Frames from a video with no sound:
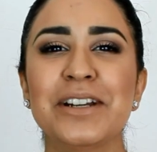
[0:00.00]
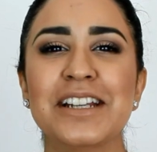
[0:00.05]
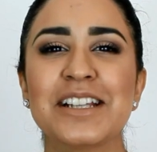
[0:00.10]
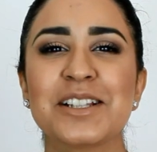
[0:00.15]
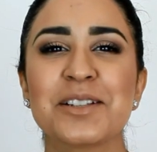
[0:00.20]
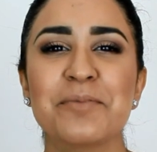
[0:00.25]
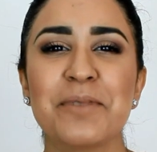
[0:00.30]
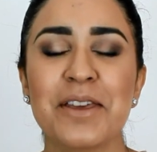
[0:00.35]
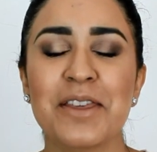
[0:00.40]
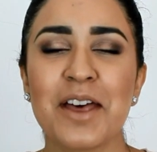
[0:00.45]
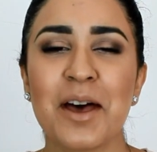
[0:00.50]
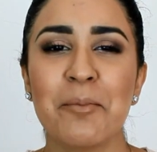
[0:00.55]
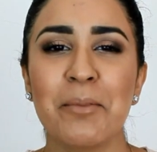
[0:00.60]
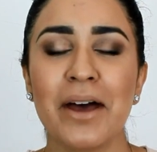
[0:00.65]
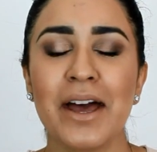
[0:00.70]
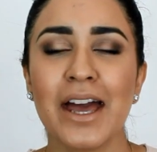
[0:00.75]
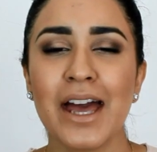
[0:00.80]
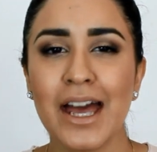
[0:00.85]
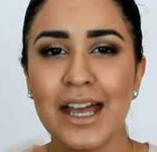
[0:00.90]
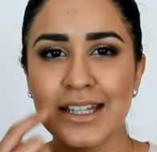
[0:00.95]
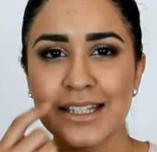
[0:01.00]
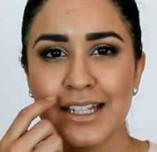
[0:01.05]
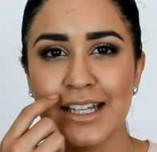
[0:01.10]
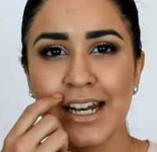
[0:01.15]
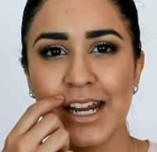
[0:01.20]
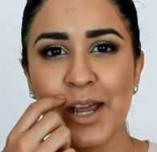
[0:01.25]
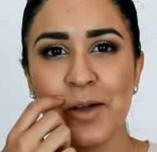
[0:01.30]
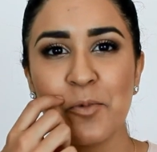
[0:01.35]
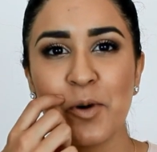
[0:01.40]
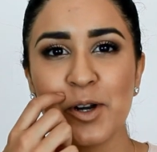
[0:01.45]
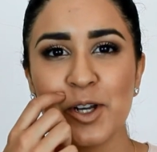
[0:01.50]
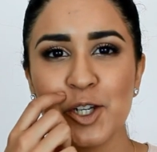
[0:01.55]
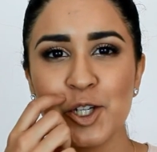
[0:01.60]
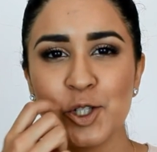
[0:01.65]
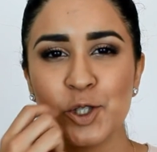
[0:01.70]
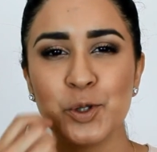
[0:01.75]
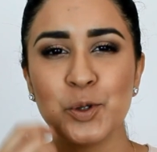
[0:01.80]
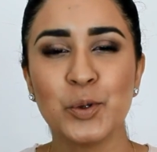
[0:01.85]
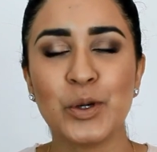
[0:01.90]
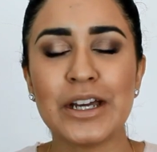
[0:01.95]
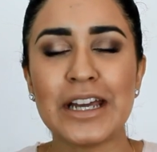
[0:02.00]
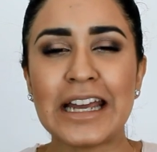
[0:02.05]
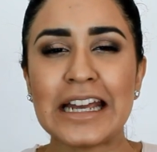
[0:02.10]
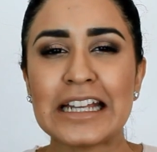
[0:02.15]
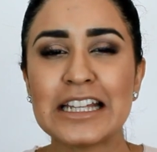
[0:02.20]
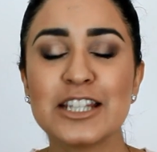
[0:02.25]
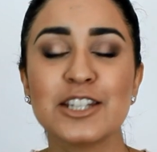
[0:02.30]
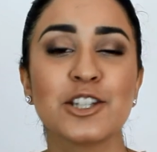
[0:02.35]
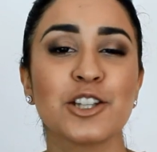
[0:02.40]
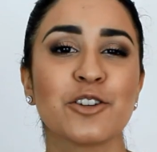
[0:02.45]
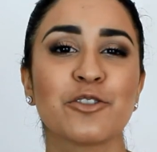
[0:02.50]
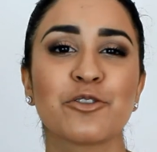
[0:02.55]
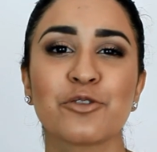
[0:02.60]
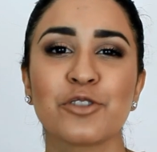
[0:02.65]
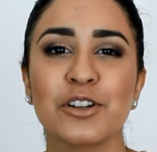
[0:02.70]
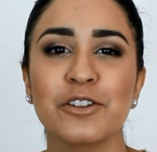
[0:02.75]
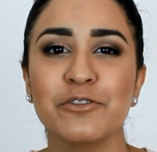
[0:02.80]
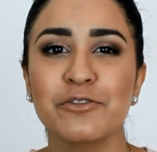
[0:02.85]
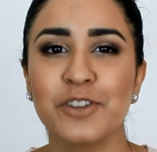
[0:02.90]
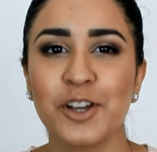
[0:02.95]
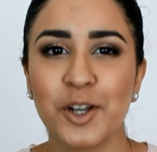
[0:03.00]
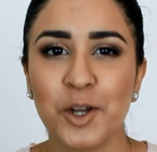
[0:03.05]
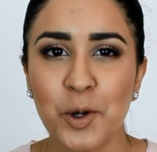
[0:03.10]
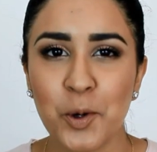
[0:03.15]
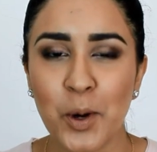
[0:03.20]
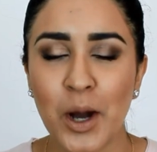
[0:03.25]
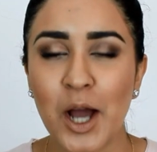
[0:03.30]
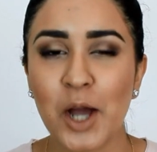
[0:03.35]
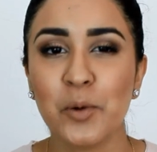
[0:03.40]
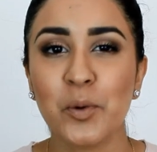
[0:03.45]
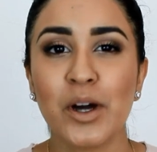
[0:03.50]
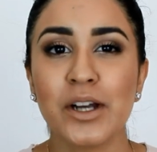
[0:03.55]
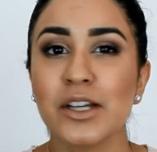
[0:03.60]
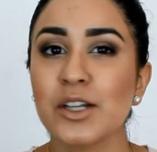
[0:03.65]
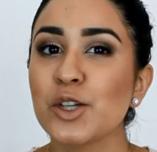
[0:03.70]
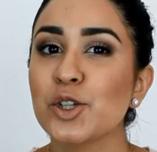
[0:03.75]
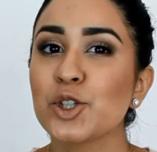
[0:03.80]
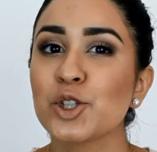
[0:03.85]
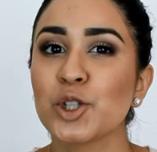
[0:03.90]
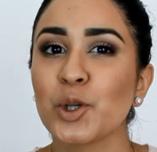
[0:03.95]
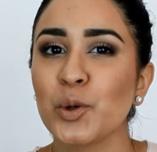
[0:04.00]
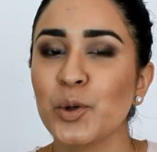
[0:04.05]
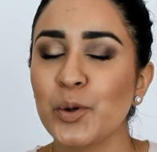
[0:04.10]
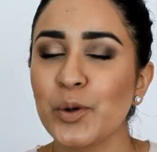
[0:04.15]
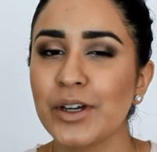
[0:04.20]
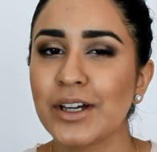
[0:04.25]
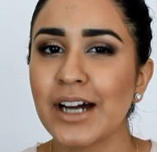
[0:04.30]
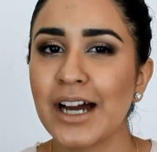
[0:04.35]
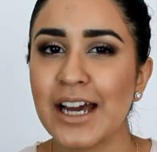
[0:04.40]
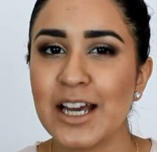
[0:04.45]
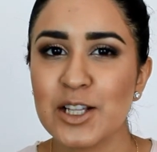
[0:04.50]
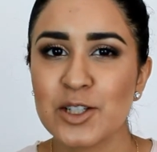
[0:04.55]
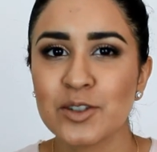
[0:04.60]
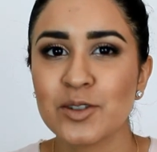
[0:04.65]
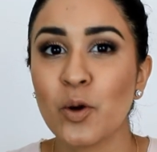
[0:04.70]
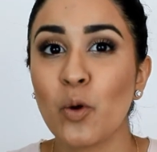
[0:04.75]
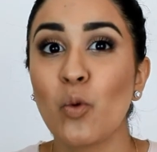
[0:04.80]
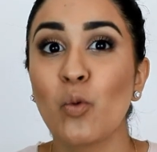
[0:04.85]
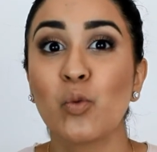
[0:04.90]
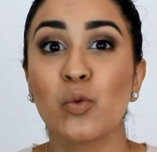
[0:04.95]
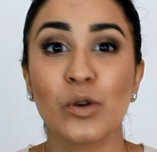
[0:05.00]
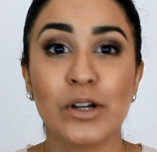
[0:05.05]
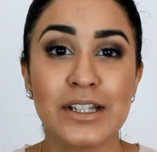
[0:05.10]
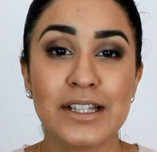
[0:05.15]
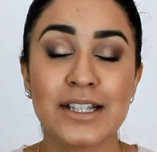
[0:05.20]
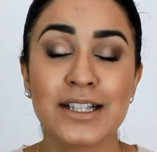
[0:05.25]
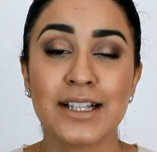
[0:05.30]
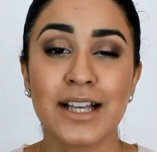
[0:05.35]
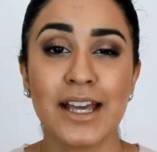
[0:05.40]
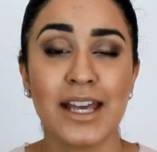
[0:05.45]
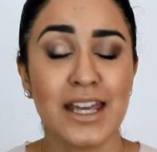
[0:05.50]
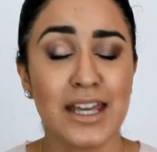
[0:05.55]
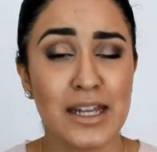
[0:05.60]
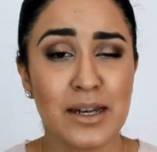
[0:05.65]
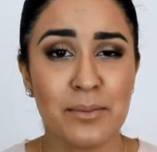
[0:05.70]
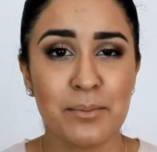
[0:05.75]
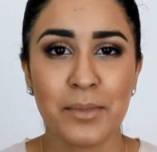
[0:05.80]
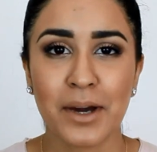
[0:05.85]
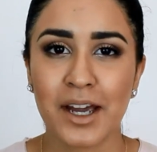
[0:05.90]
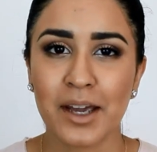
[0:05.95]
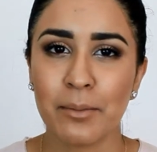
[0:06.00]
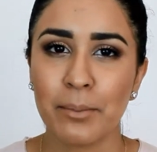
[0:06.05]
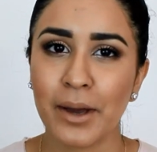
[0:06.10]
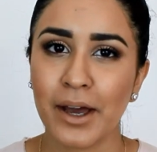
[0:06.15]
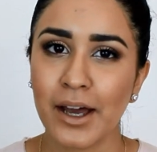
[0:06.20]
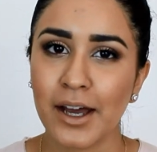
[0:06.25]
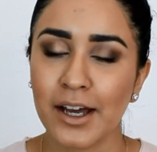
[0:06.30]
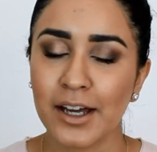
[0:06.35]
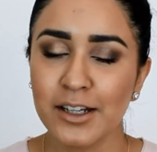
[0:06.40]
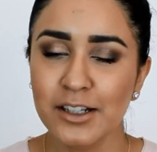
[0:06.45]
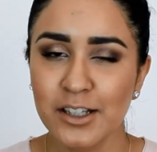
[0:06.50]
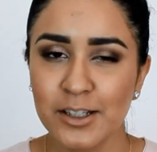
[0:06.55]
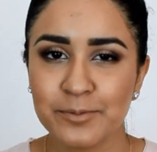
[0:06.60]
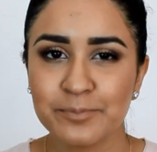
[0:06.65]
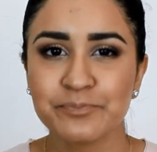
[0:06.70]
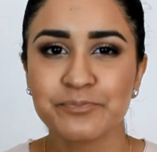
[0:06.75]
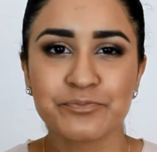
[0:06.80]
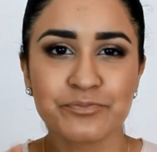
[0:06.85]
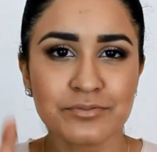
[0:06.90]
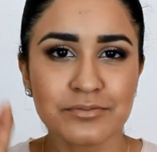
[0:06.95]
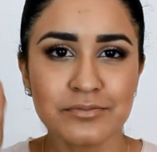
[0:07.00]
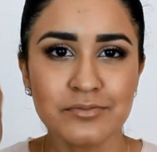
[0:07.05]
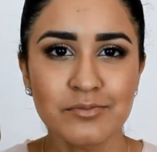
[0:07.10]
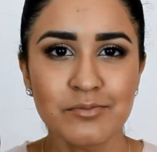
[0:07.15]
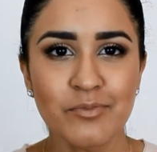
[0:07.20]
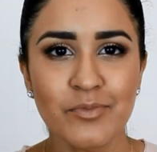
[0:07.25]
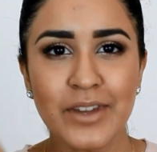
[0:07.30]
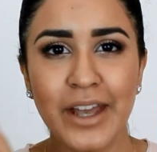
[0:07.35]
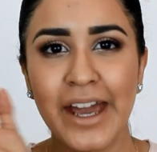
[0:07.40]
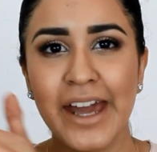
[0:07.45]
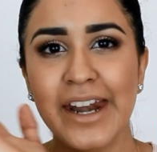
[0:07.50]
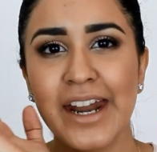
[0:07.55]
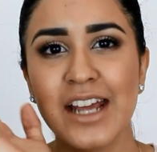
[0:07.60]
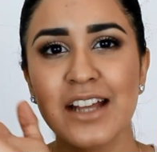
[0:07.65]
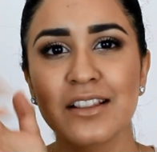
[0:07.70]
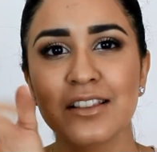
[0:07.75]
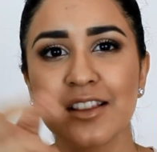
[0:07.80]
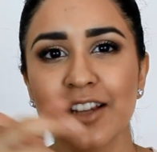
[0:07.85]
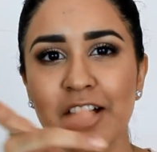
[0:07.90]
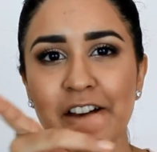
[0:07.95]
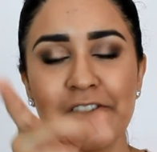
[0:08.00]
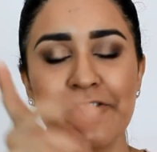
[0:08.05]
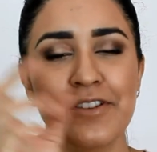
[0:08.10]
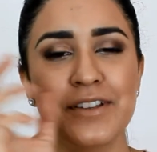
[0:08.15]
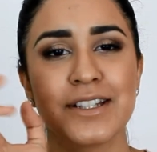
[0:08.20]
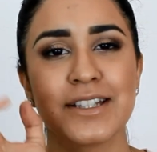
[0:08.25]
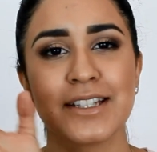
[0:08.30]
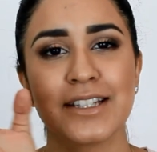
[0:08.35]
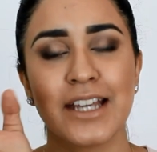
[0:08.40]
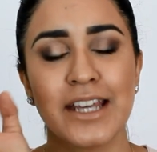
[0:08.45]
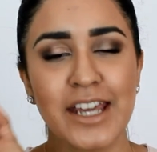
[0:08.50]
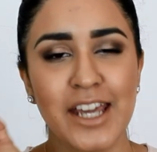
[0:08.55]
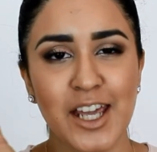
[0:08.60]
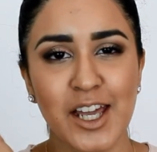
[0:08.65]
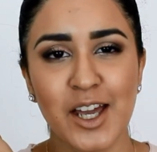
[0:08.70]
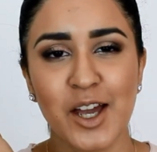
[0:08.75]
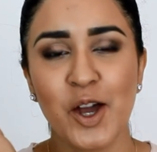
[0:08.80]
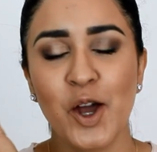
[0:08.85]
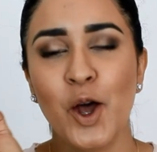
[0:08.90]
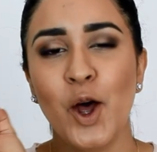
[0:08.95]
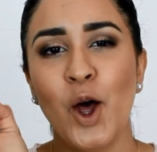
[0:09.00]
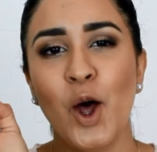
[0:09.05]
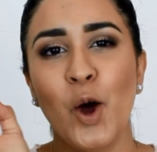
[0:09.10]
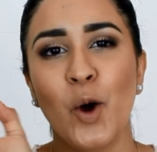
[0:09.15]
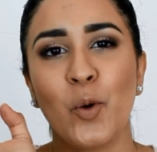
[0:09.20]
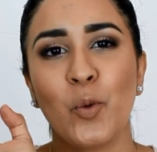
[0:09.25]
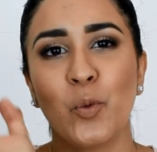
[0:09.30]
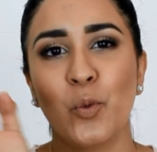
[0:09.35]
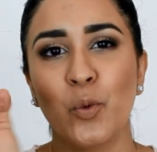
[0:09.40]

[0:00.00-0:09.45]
everyone, it's me Dama, and today I wanted to do a different video. I wanted to show you guys what's in my bag, and I love seeing